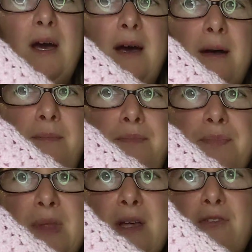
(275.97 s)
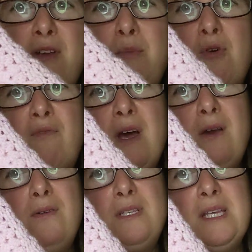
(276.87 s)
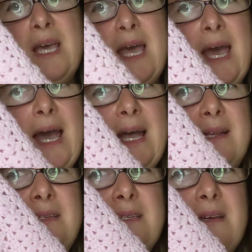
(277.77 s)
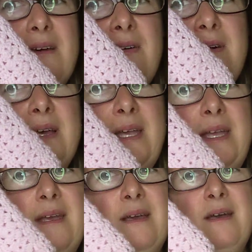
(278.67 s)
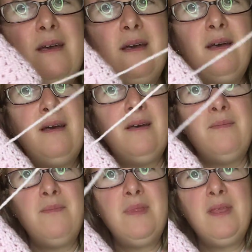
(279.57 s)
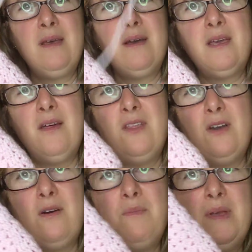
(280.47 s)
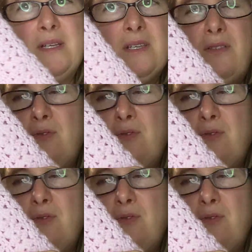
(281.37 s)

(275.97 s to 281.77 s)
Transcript: rows, and I cut the yarn because I